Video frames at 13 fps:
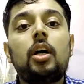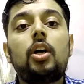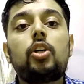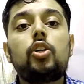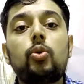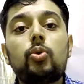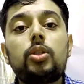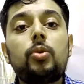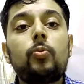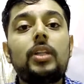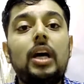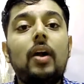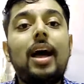use it
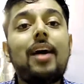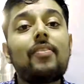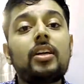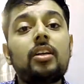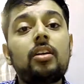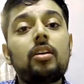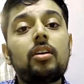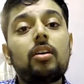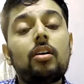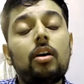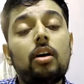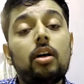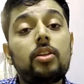without having
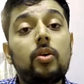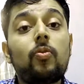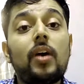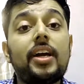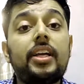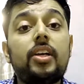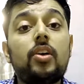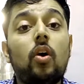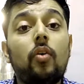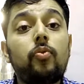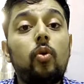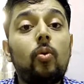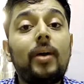the worry
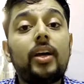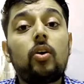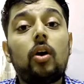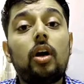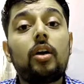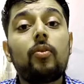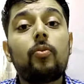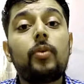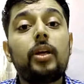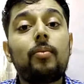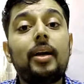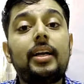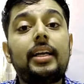of, oh my god, will
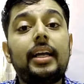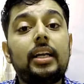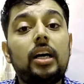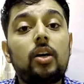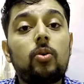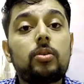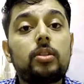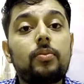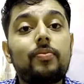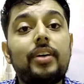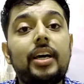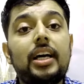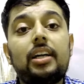my data go
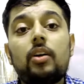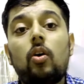somewhere,